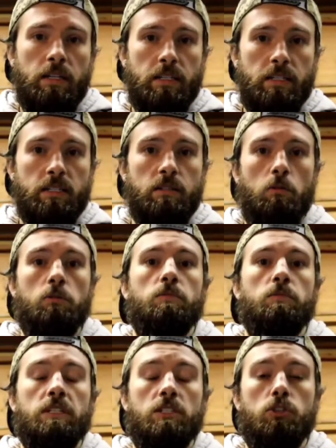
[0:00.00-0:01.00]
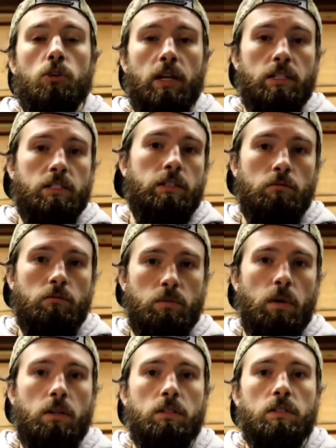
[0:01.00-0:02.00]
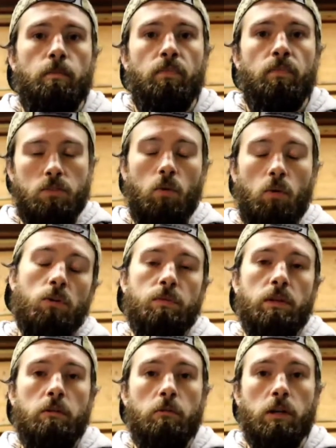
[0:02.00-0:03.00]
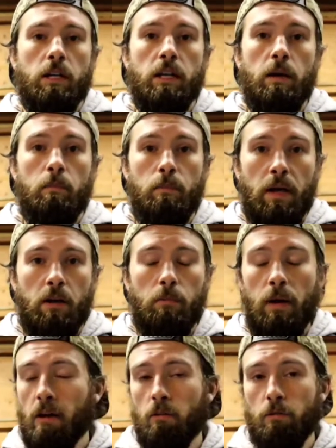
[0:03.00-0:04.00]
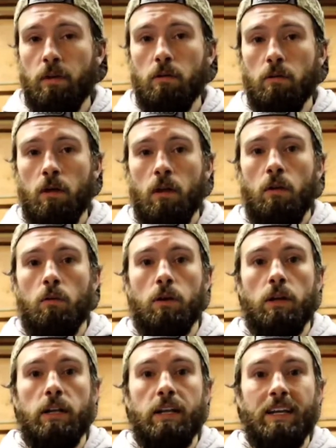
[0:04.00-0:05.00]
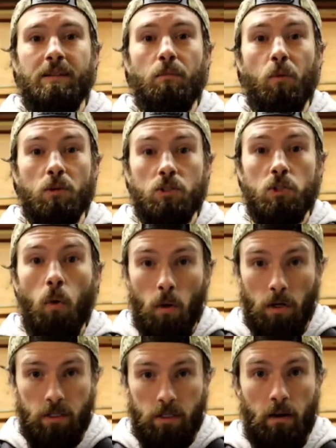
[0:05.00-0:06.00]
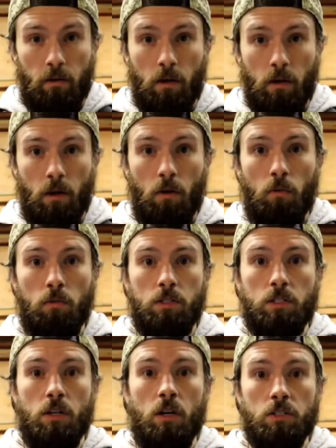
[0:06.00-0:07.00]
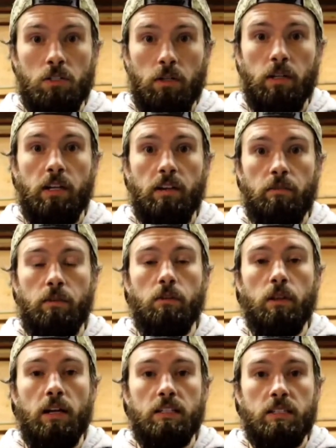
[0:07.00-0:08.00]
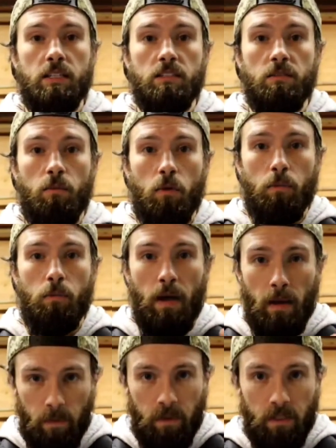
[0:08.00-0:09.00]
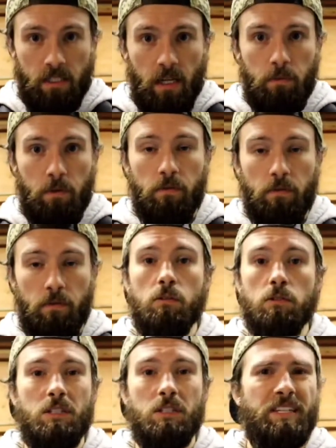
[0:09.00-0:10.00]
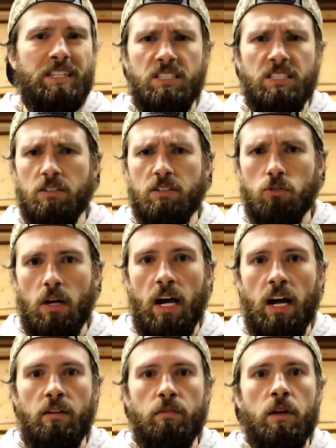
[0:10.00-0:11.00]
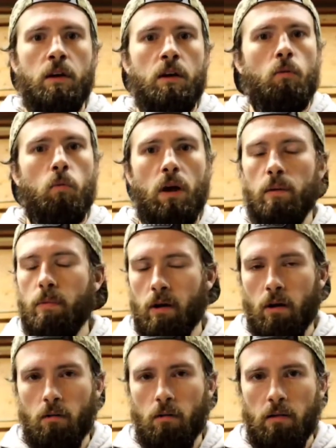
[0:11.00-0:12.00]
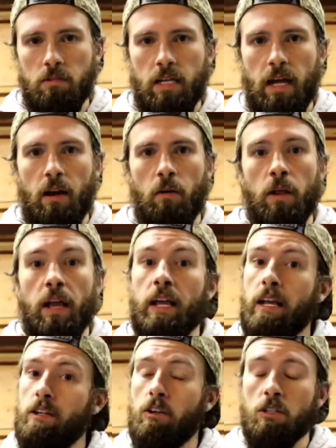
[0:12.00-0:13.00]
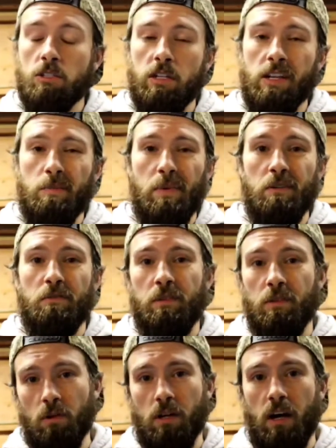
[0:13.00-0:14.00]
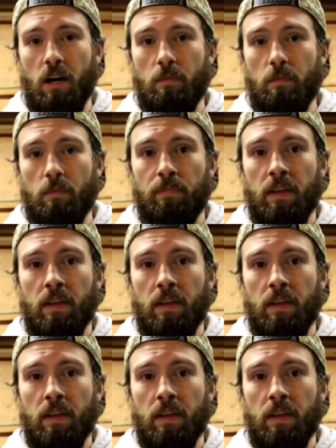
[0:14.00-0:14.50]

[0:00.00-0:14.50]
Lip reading: is ultimately its transient response. So ultimately, we're going to get better pedal feel, we're going to get more torque down low, which is also going to give you that sense of more pep in the step of the vehicle. It's going to be easier to drive, way better around town, and you're also going to get better fuel economy.